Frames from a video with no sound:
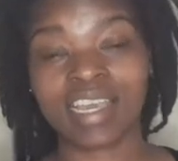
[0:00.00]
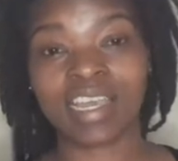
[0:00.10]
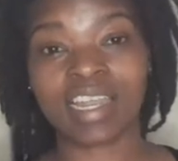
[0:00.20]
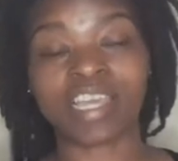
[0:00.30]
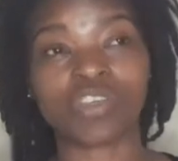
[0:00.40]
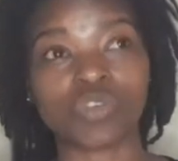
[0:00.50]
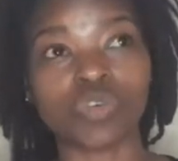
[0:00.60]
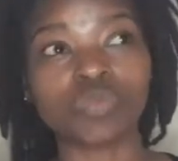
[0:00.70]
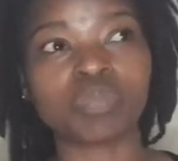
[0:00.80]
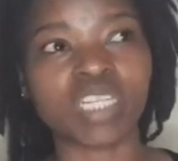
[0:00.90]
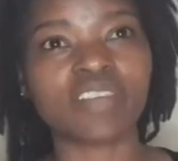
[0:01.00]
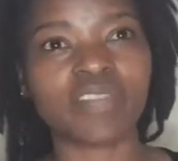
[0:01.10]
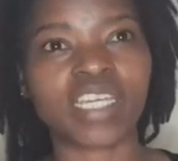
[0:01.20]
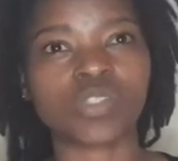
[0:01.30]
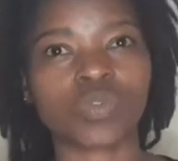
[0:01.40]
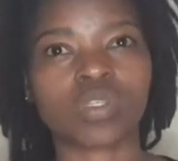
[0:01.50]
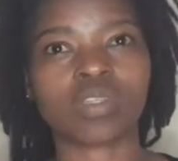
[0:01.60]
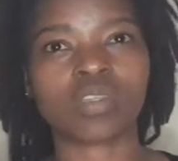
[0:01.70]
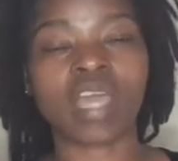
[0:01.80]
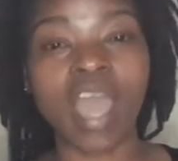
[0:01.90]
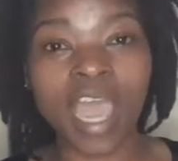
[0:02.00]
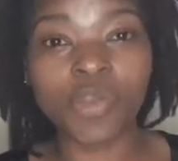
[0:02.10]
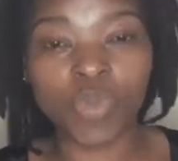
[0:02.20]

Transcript: Like you don't believe that the hard